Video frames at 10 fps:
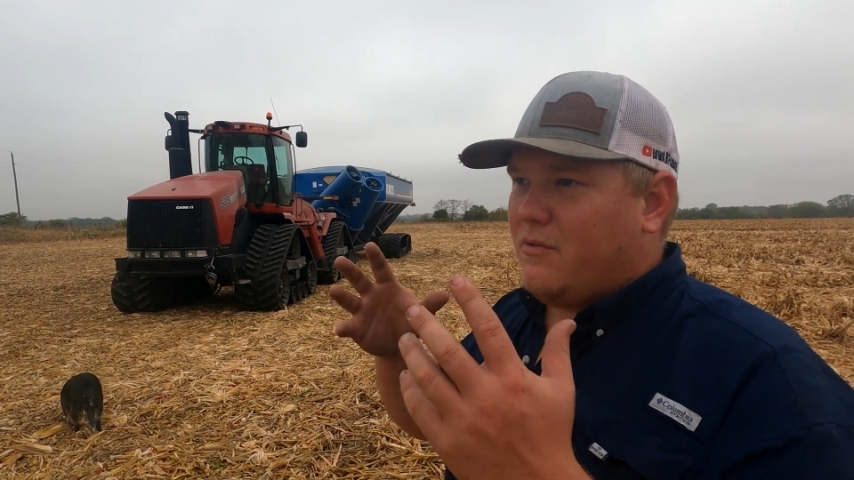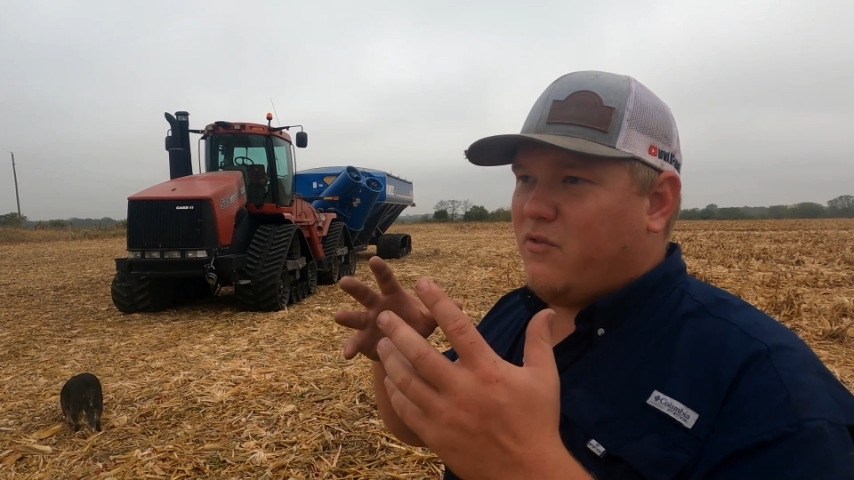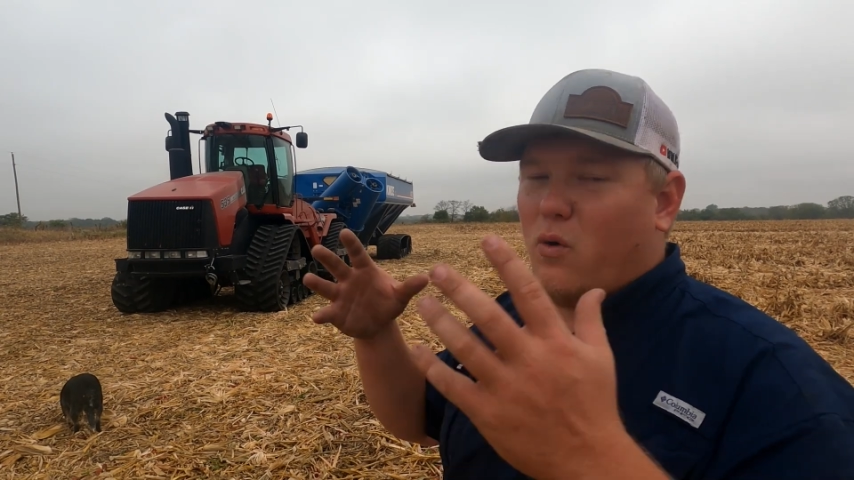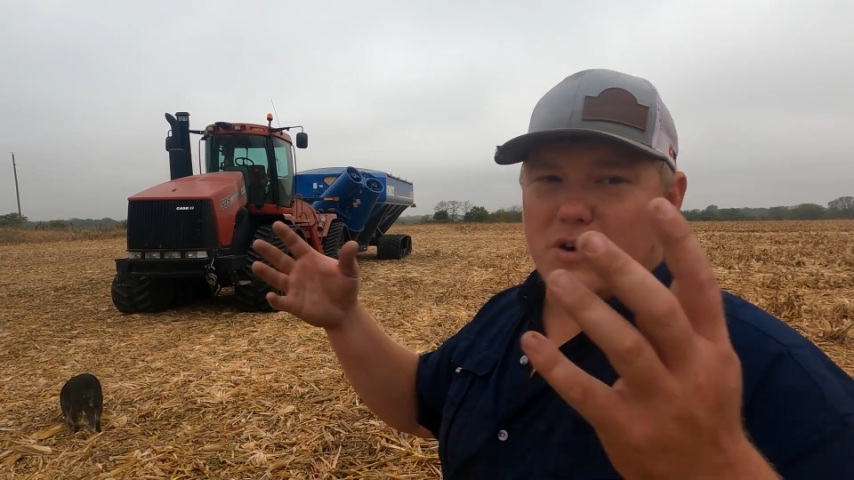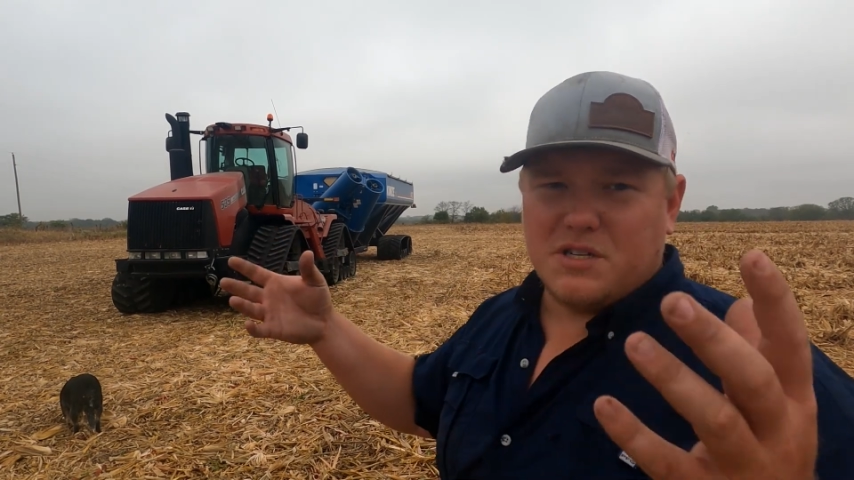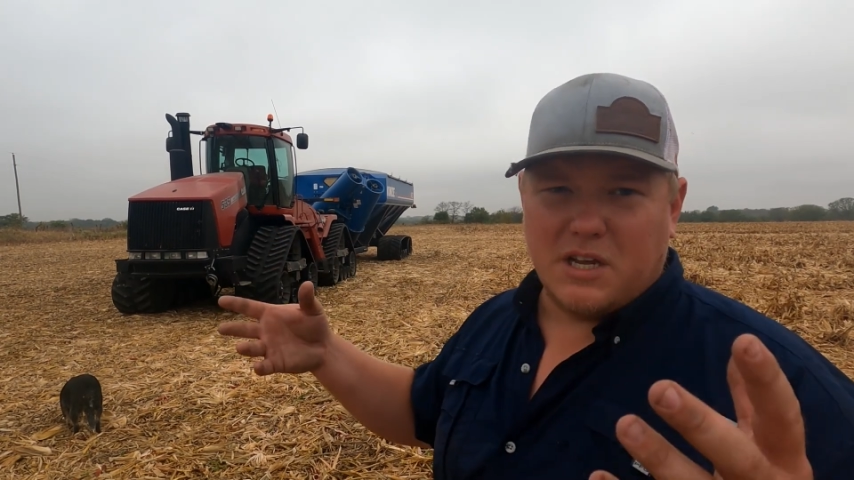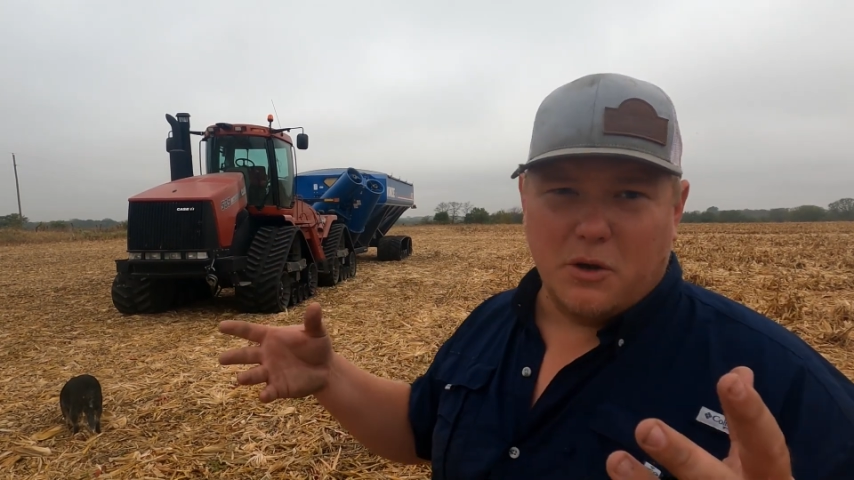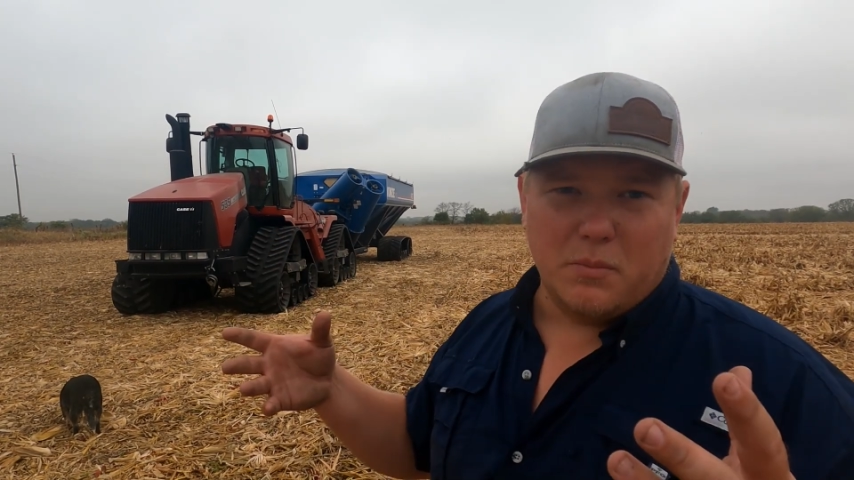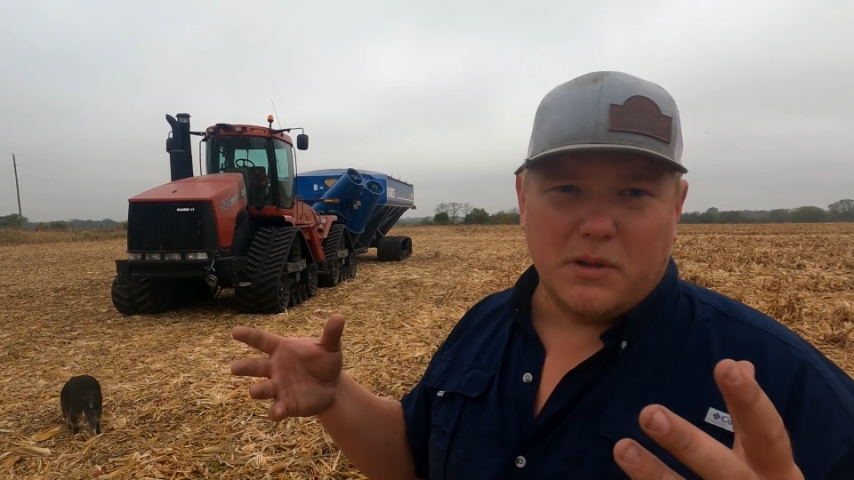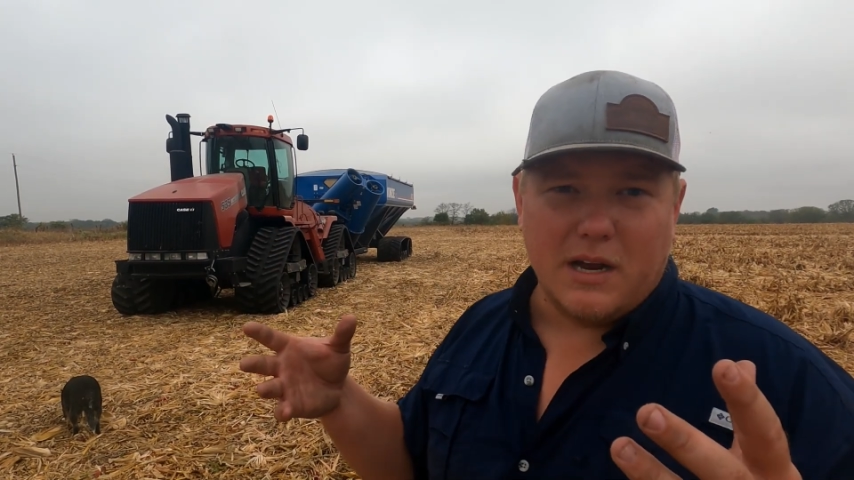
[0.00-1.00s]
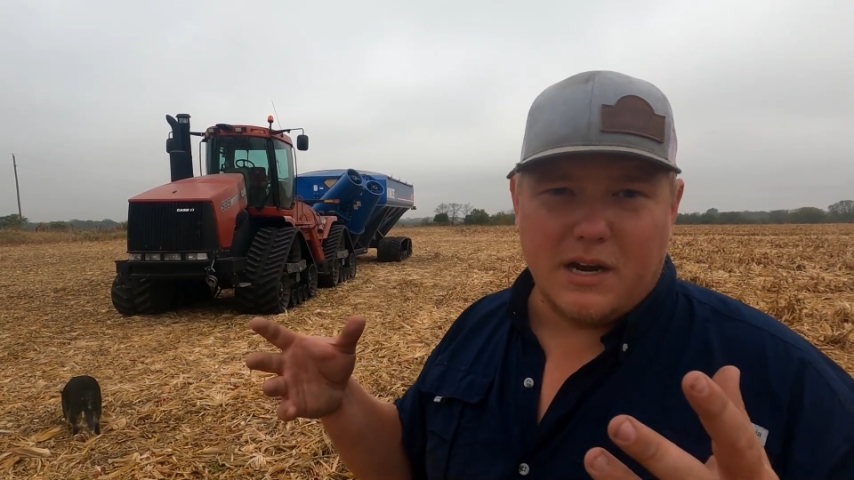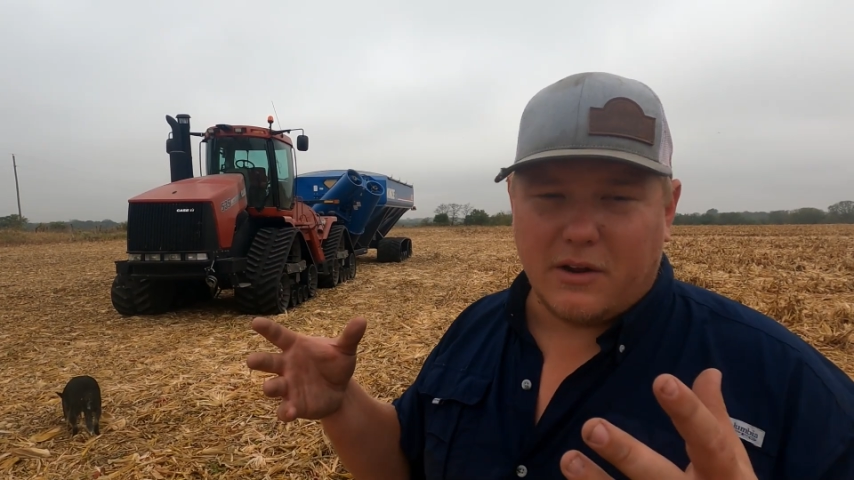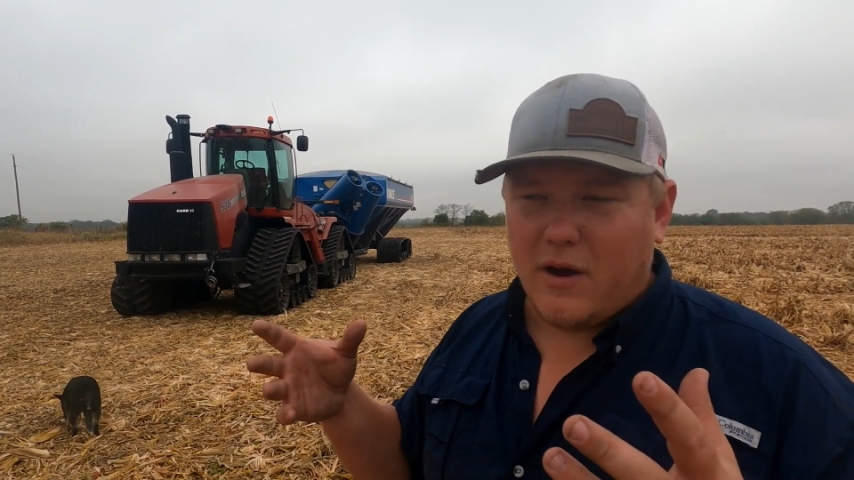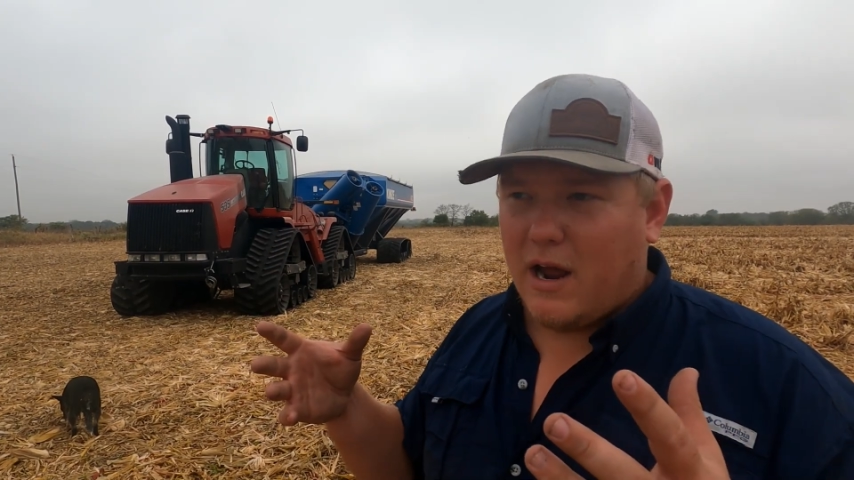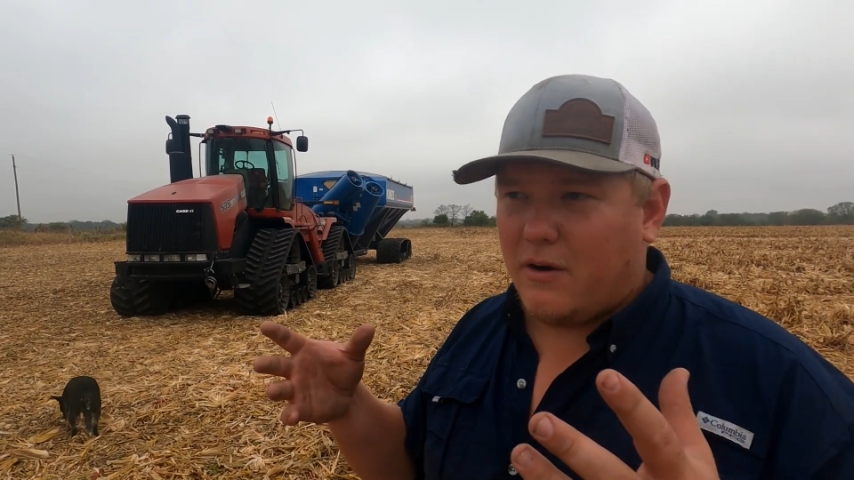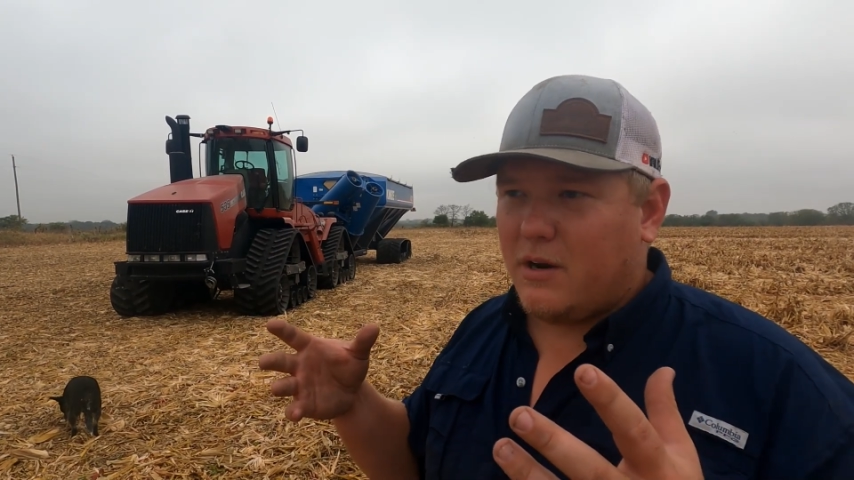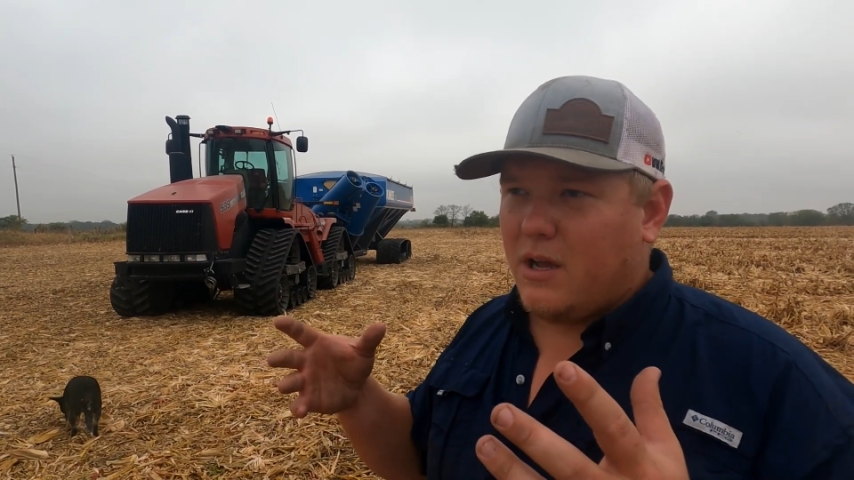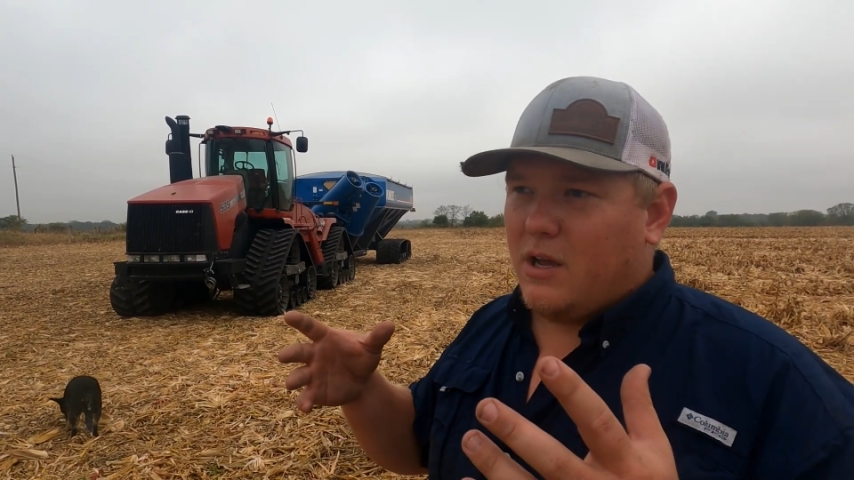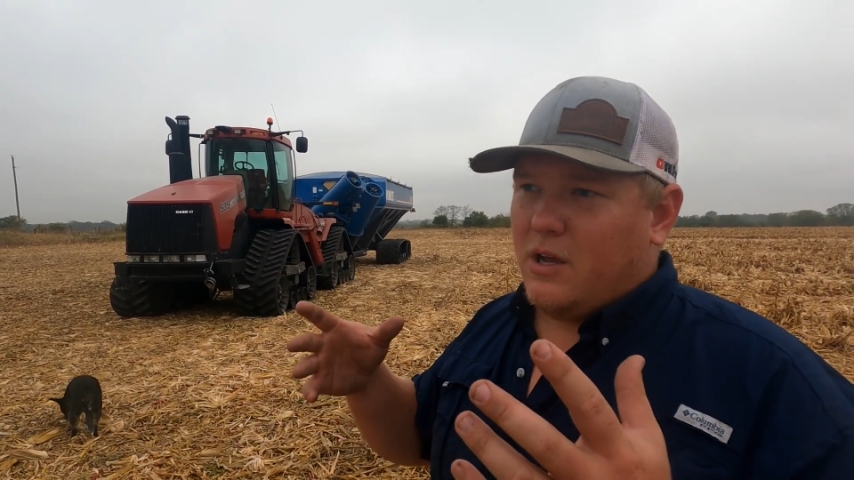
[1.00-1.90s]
force that you apply to the ground.